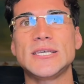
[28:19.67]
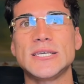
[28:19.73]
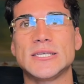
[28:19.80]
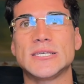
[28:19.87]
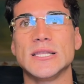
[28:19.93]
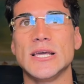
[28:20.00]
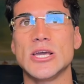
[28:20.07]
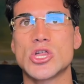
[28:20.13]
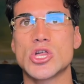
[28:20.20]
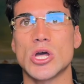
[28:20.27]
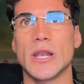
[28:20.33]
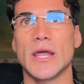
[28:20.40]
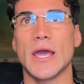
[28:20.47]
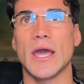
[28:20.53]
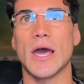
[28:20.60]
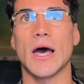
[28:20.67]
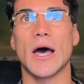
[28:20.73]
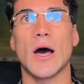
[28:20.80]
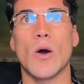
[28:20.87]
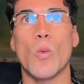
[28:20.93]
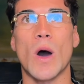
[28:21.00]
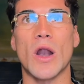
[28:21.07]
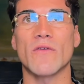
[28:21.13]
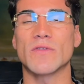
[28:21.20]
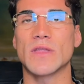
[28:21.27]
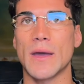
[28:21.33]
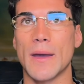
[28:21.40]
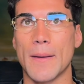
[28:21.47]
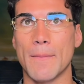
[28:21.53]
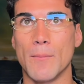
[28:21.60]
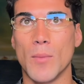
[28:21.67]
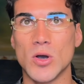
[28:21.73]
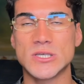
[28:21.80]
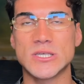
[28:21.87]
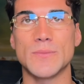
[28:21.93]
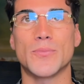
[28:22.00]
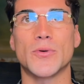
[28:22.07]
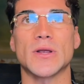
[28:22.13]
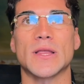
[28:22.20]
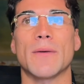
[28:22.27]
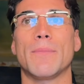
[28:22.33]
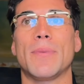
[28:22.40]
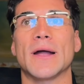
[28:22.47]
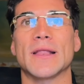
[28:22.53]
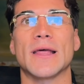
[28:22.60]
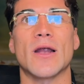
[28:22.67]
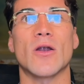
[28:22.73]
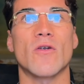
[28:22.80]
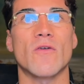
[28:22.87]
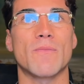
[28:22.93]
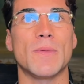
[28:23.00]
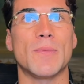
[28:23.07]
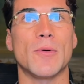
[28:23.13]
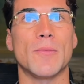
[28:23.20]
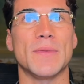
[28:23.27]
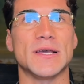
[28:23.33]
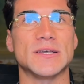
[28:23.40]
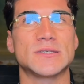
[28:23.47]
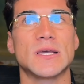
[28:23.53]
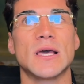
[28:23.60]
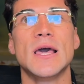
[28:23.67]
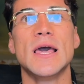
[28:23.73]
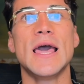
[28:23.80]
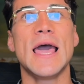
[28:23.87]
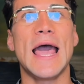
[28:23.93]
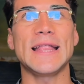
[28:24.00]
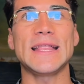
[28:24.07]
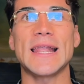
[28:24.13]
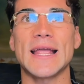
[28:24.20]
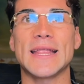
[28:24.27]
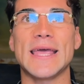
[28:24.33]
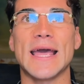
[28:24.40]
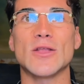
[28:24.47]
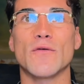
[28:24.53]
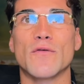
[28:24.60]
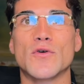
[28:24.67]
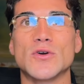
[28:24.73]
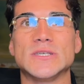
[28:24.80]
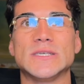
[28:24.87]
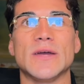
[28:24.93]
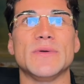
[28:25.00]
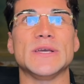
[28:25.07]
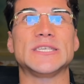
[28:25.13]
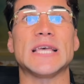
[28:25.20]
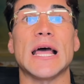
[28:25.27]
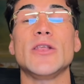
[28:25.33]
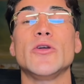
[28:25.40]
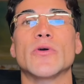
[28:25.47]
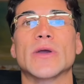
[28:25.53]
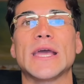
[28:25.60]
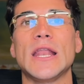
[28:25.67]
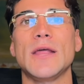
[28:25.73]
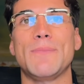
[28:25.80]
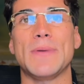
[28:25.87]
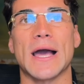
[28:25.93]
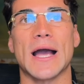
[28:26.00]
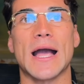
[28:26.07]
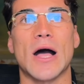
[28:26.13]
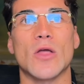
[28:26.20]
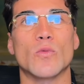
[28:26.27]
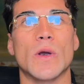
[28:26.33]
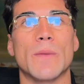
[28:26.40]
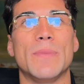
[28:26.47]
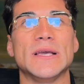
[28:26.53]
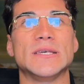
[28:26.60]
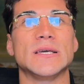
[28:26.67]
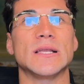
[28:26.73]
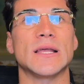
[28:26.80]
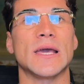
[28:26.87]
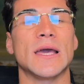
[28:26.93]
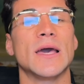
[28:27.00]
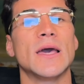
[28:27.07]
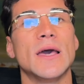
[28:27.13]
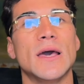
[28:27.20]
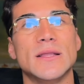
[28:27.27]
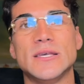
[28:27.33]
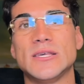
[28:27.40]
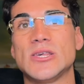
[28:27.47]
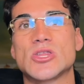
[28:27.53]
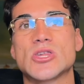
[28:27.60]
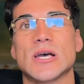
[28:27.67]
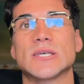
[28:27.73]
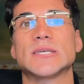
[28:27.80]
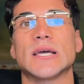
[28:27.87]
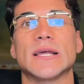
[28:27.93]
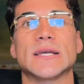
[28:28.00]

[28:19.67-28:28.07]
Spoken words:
is literally one of the most important part that a lot of people miss. And then at the end, of course, they resell your KDP account, where basically this is just an